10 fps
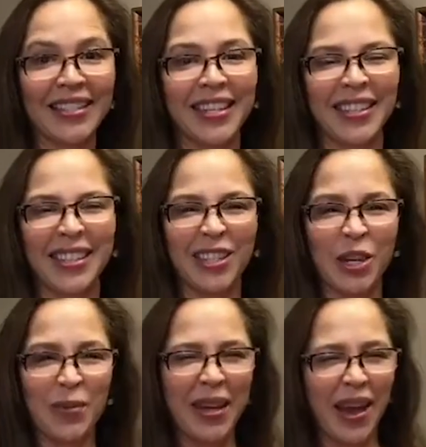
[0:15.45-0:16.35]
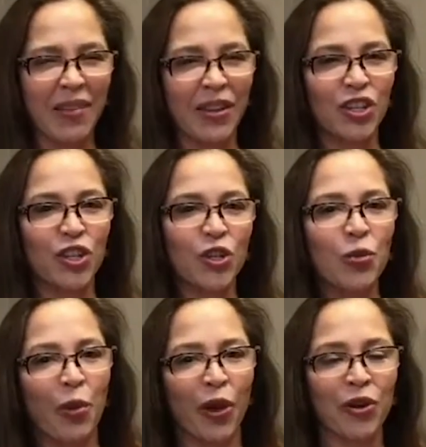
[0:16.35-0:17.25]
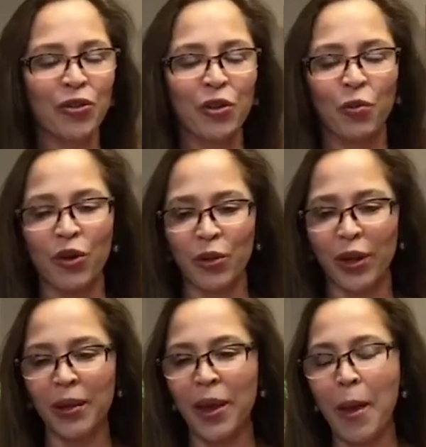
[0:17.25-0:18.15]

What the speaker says: because this is going to be kind of a two-parter that we're doing,